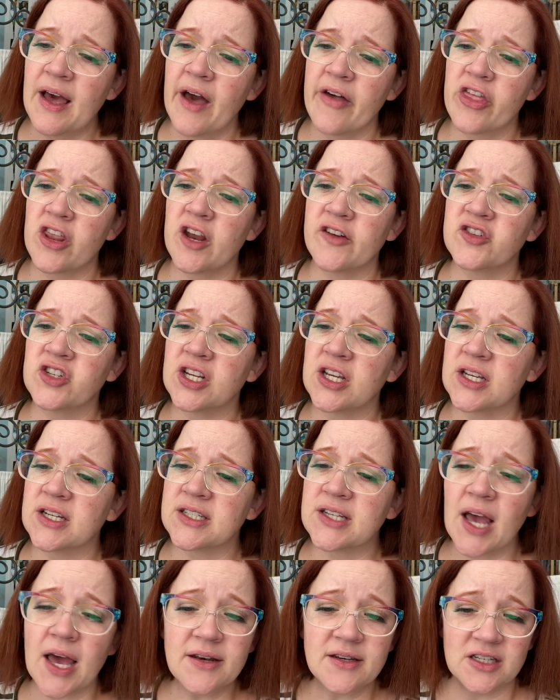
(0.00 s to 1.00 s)
that if she
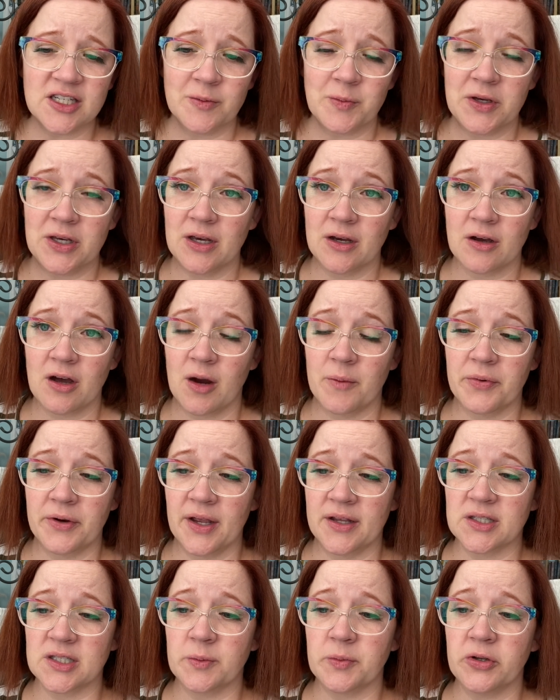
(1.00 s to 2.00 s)
intended to be
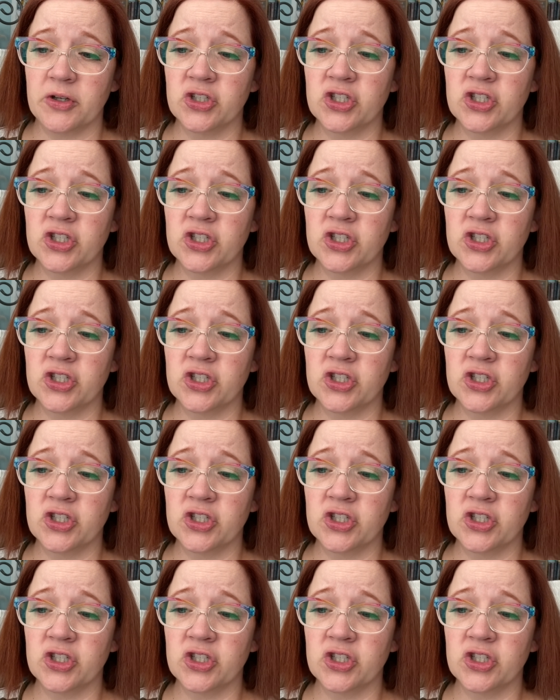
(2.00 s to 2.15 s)
incomprehensible,